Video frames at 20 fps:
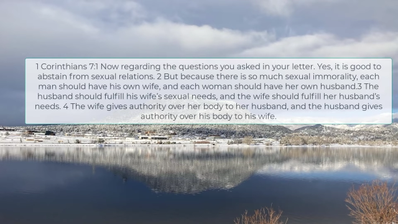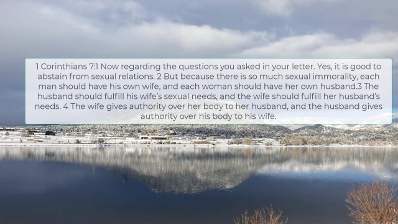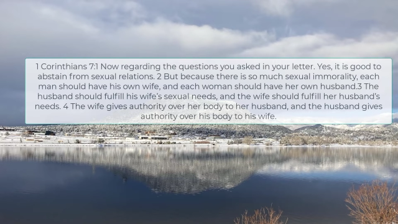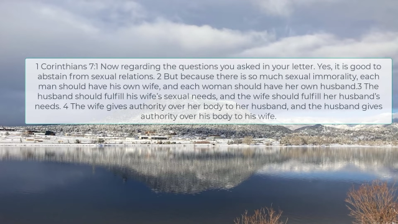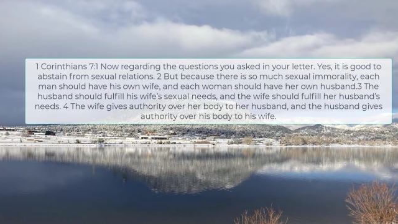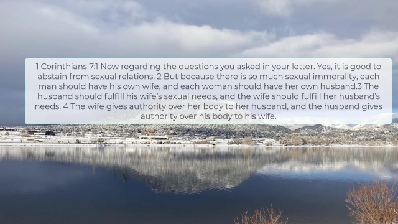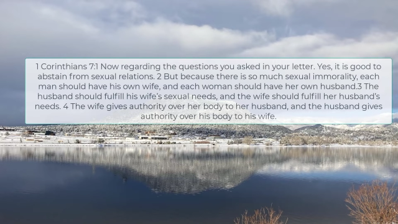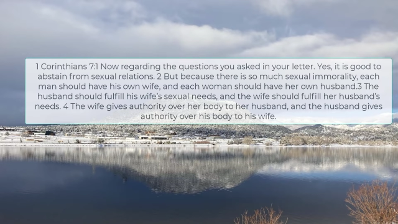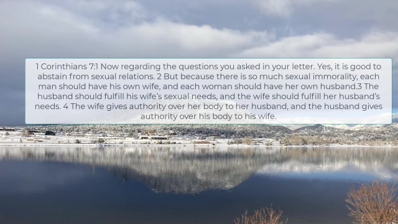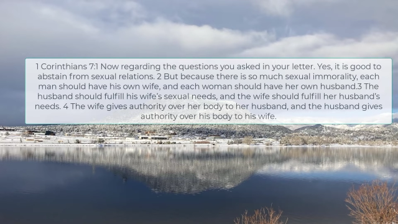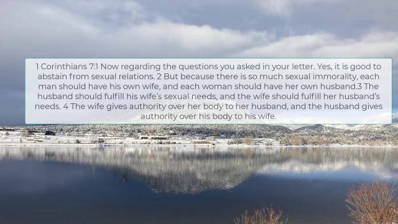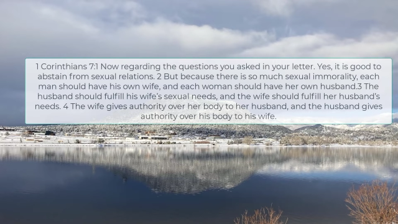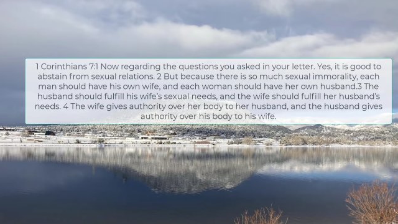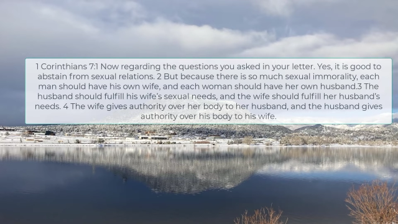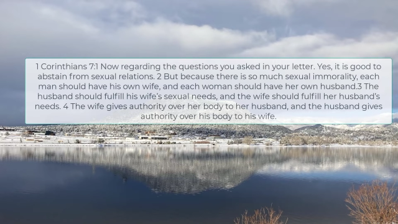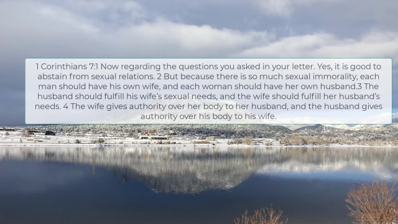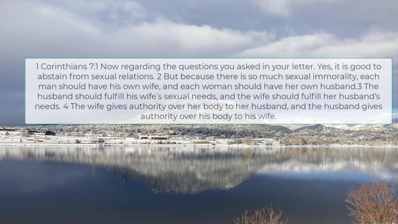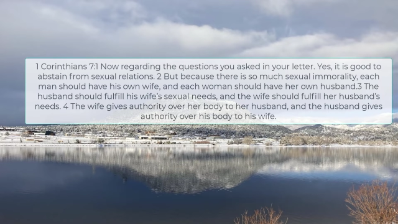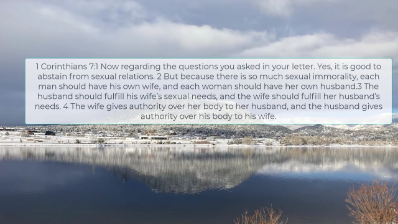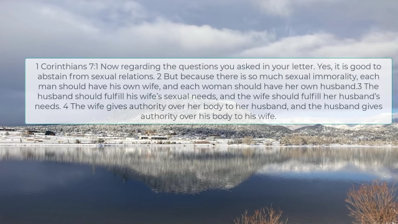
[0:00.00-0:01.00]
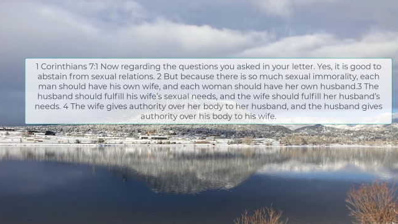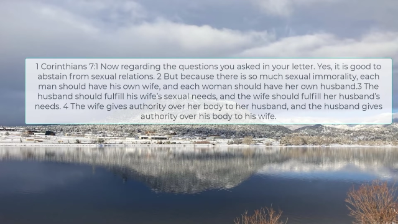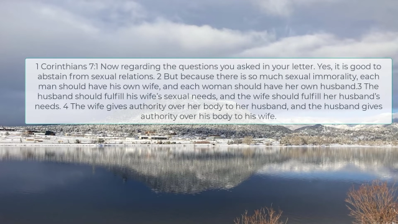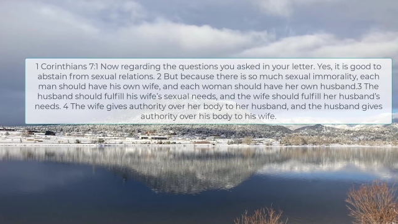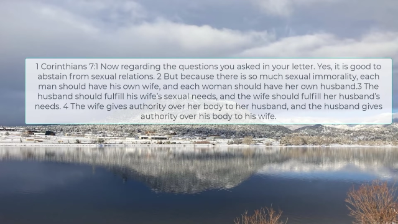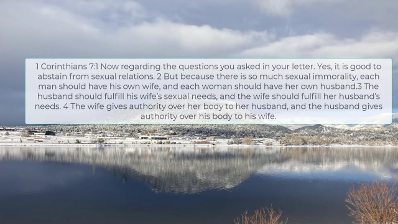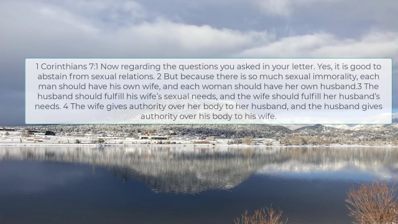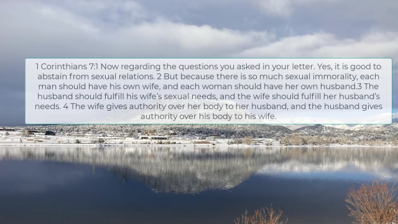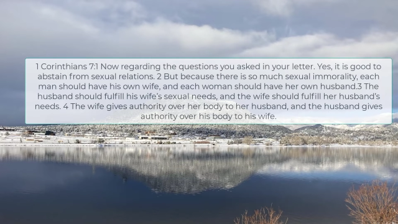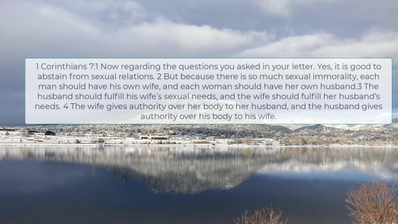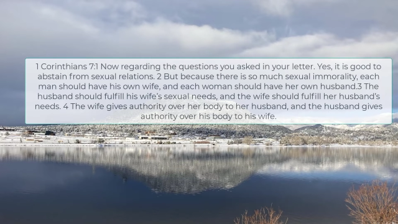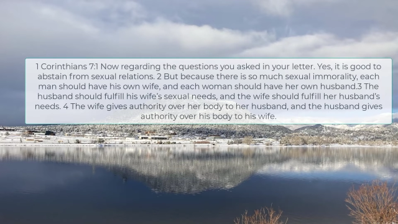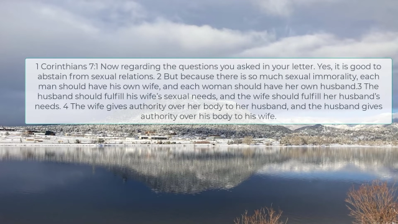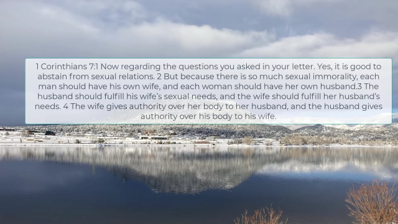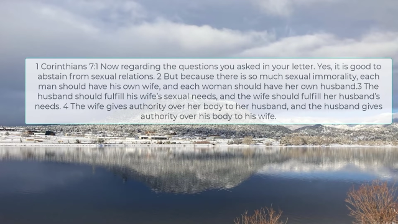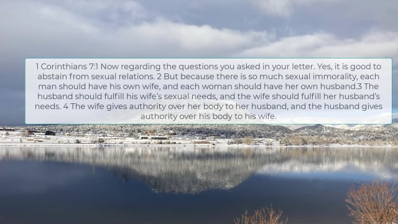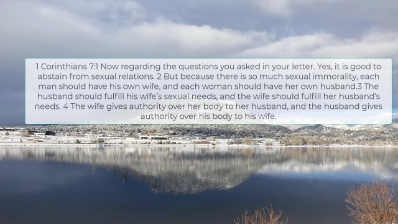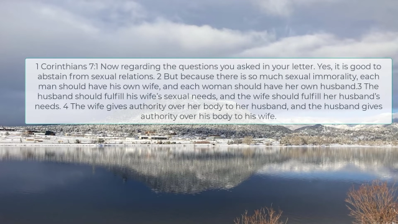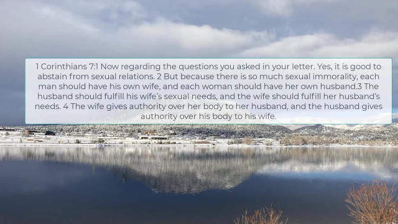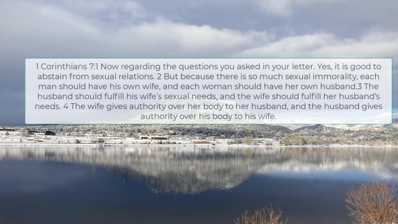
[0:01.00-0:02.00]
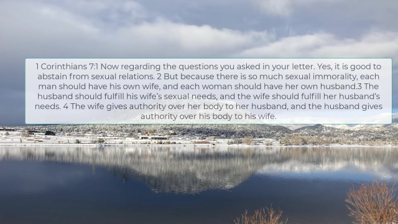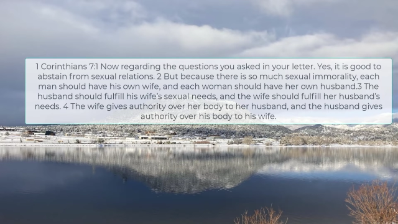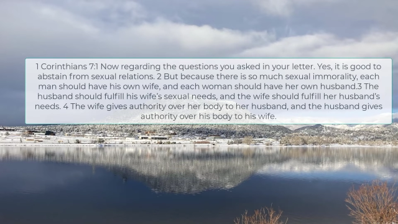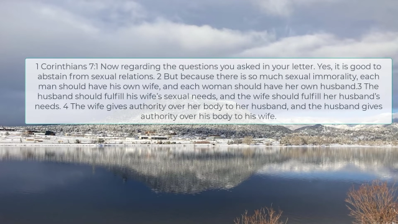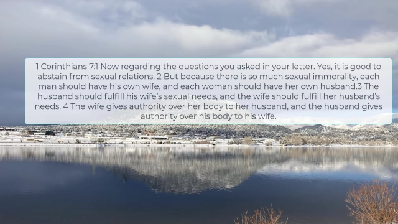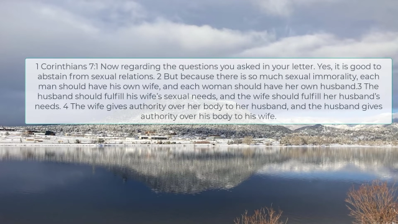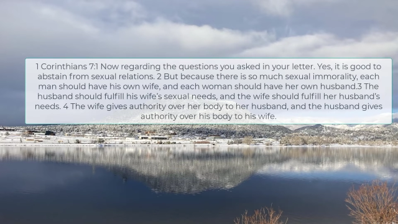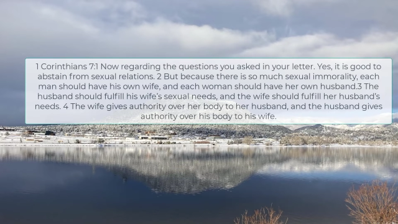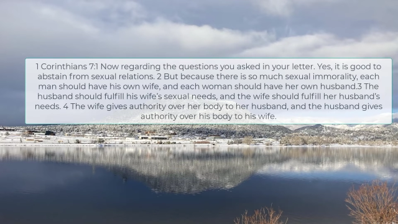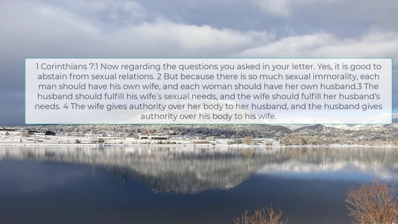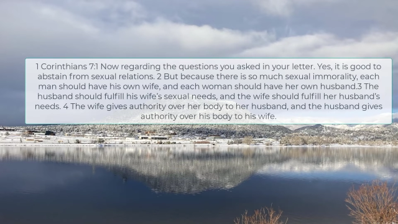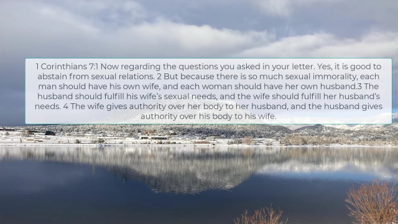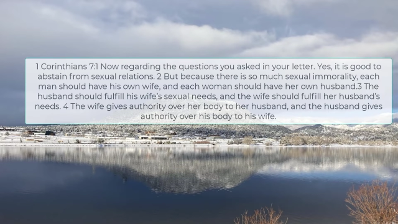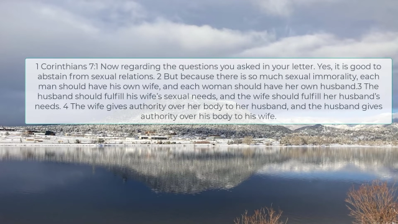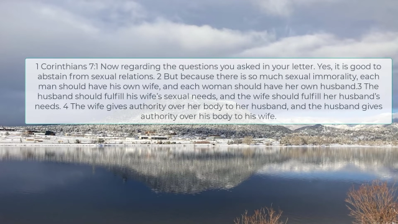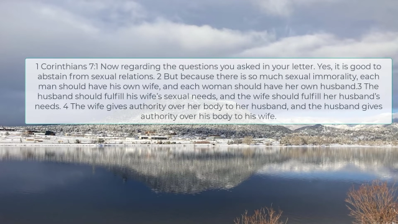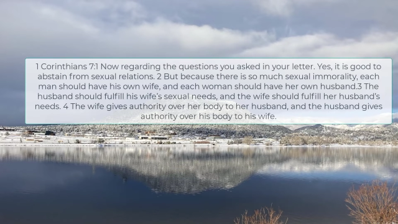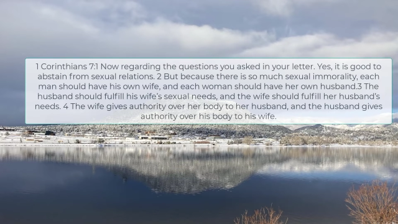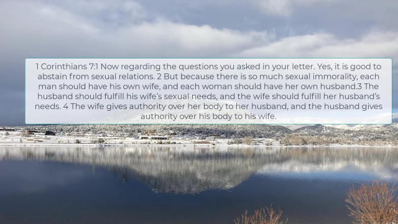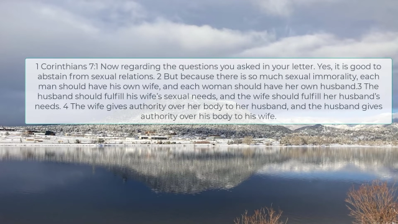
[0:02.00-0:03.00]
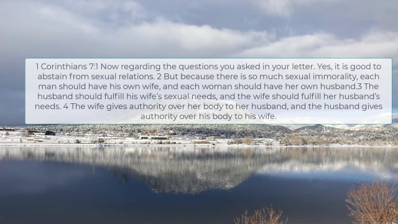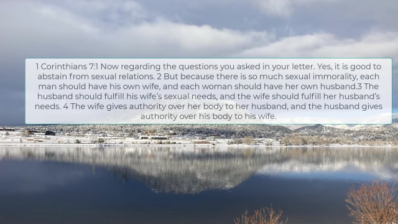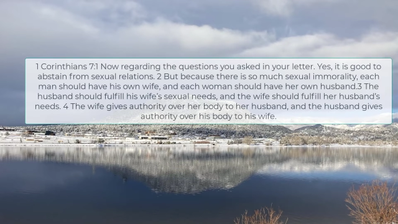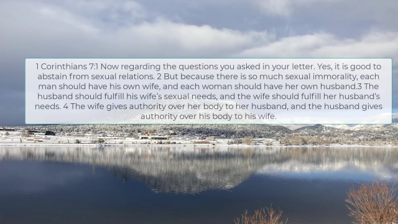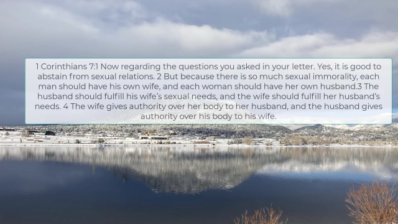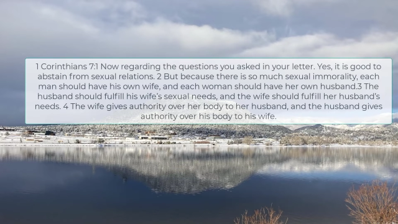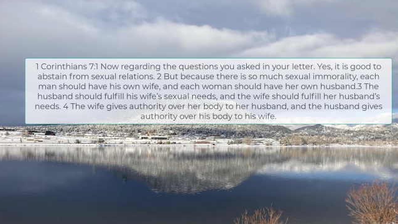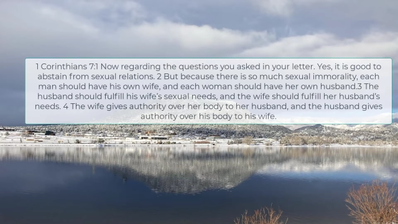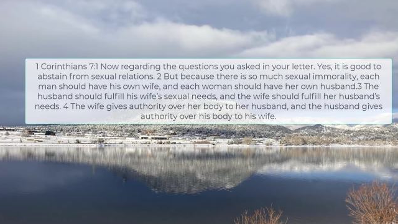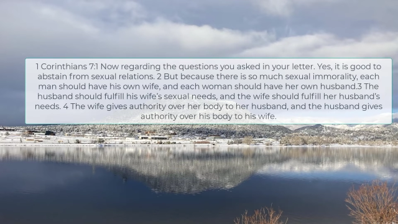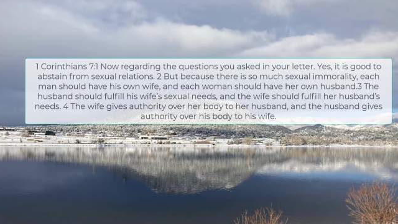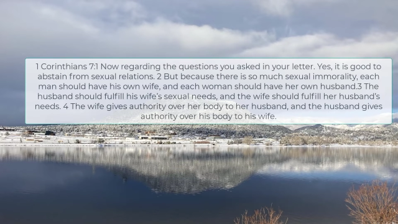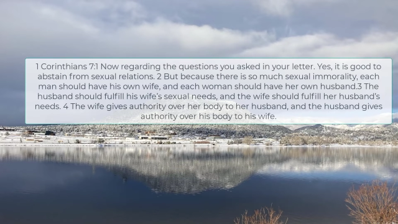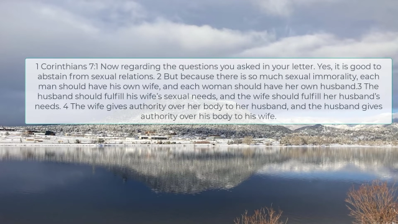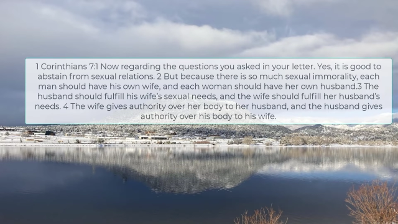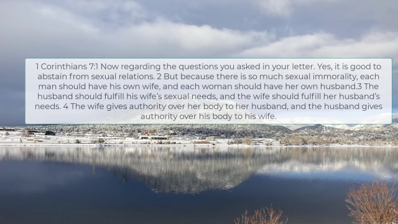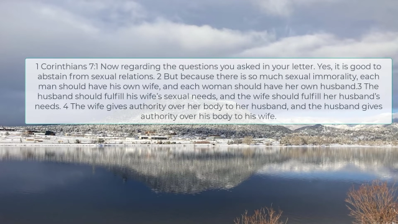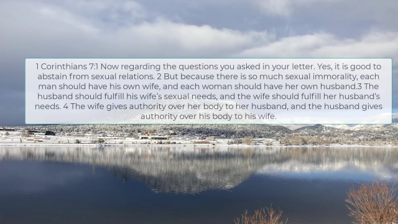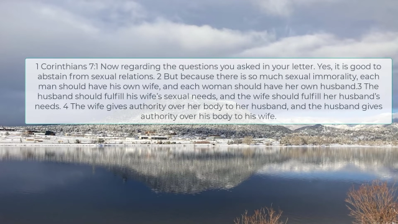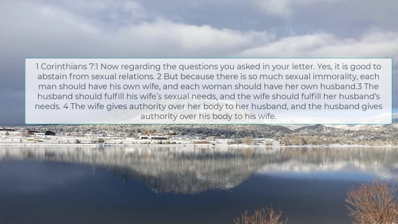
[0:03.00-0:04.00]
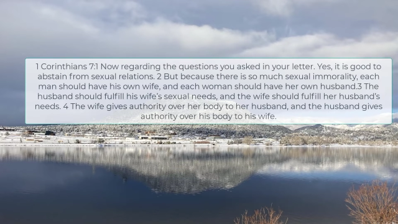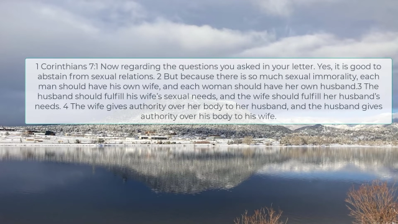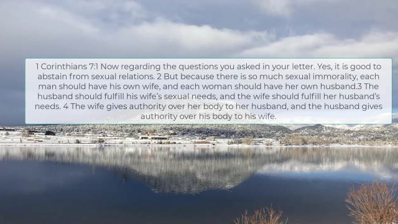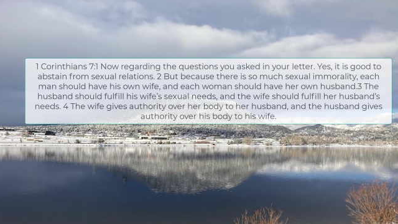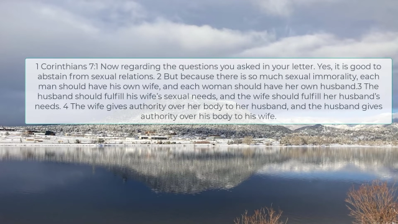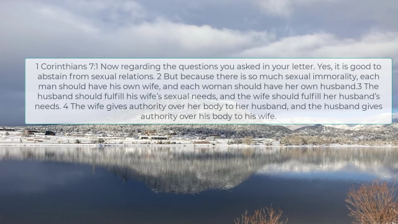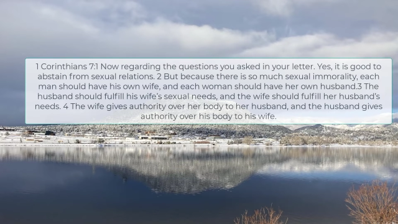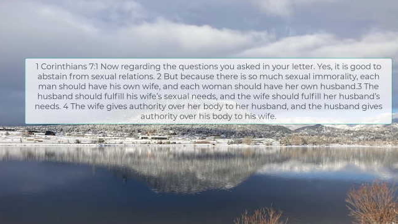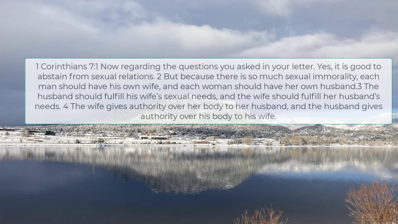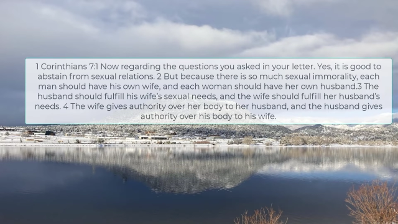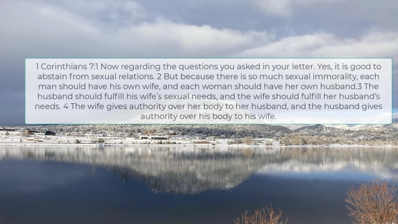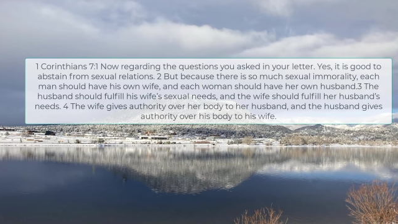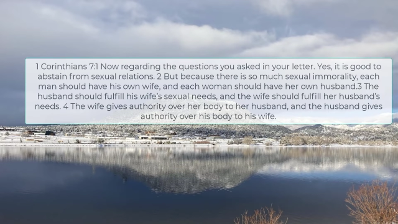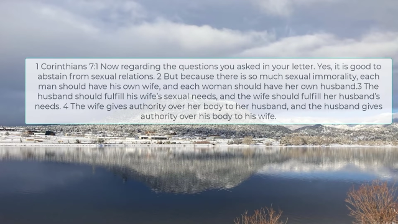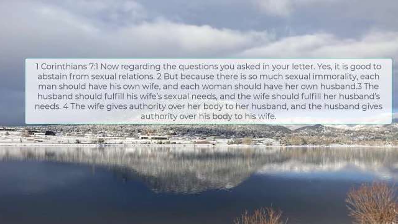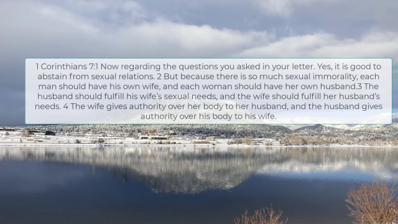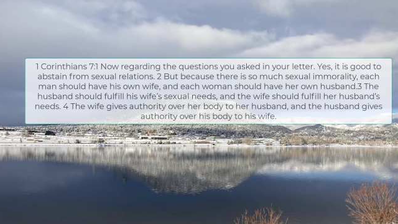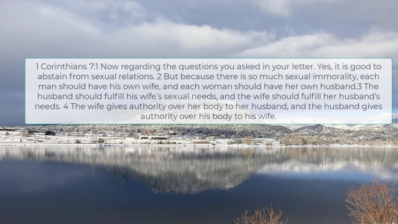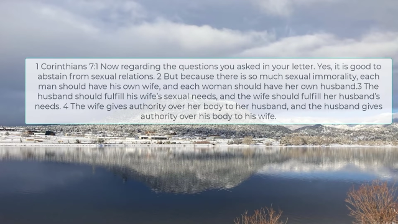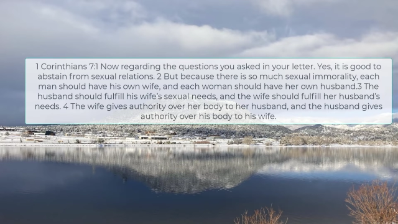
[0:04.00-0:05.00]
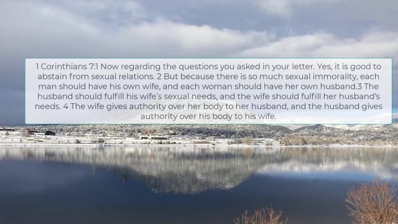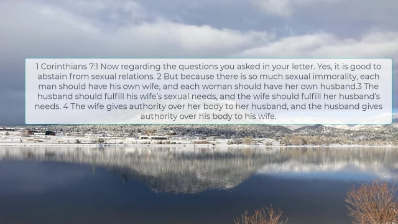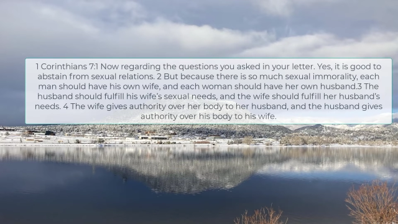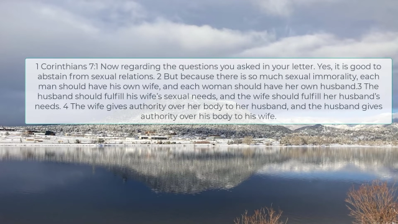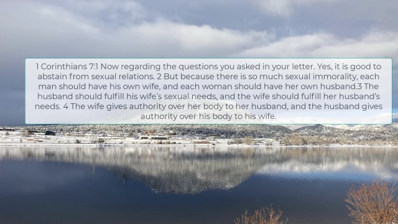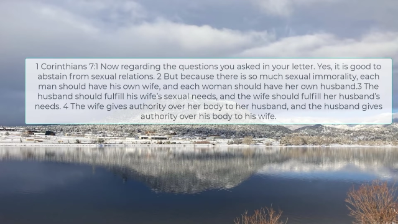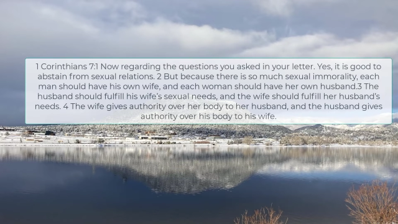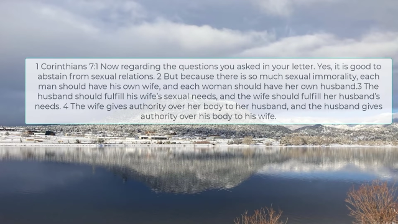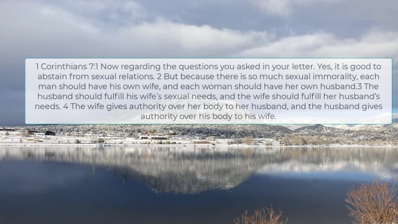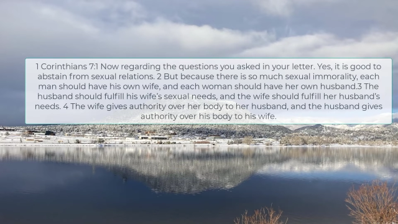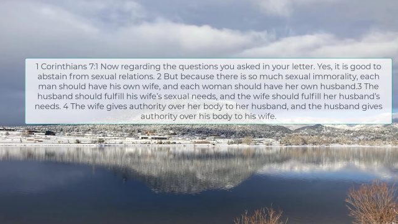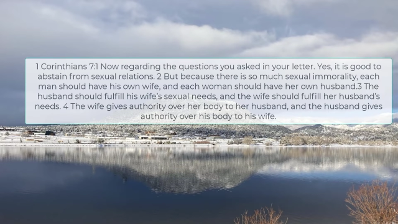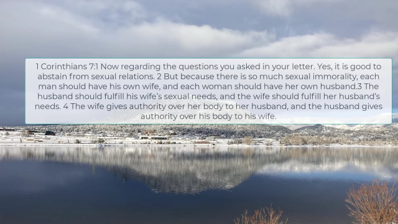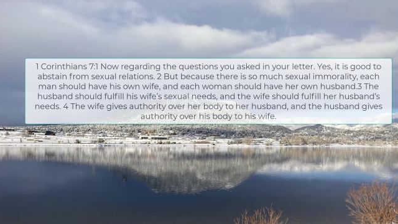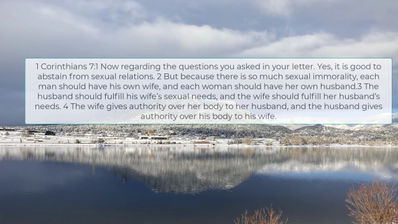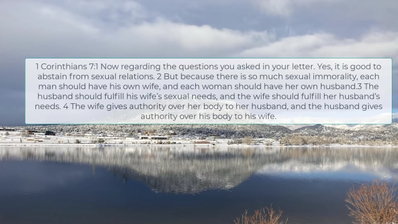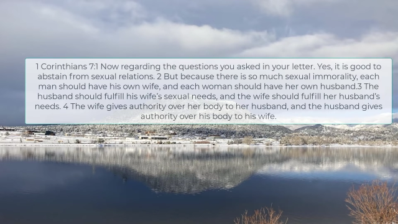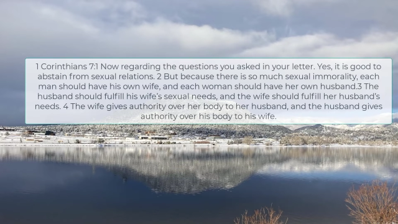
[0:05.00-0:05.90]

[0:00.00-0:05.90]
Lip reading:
(no speaker visible)